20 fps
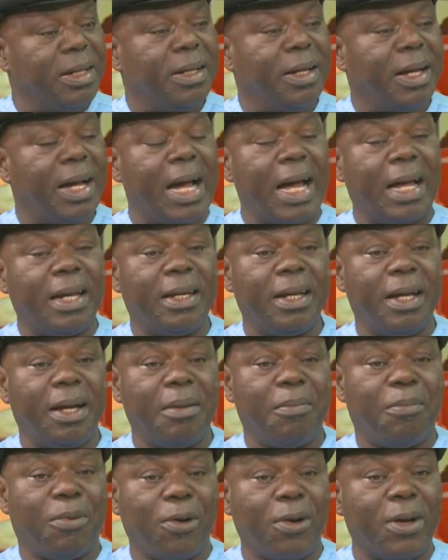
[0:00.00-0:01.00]
and
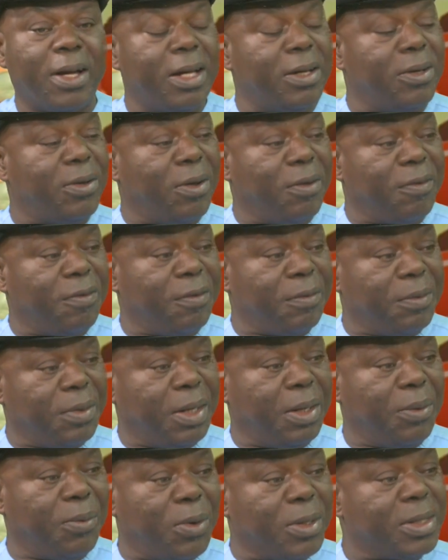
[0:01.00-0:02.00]
blockade of
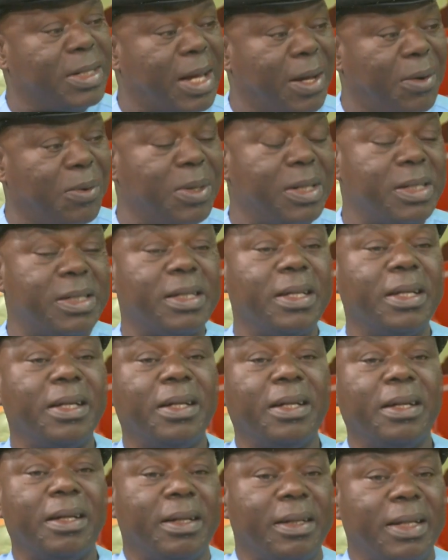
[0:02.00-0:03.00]
the waterways,
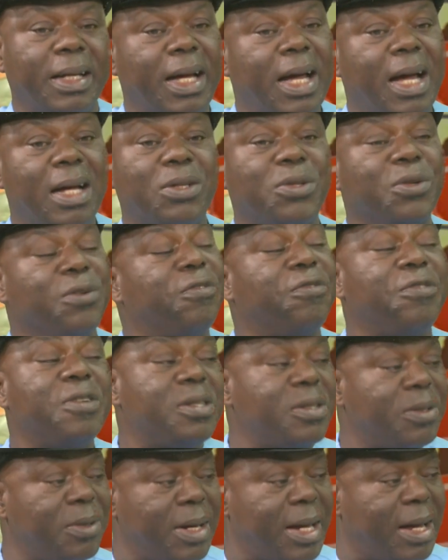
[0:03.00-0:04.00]
they had to
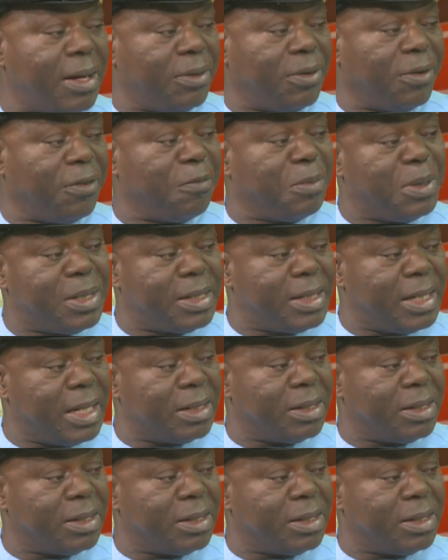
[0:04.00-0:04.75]
fizzle out of business.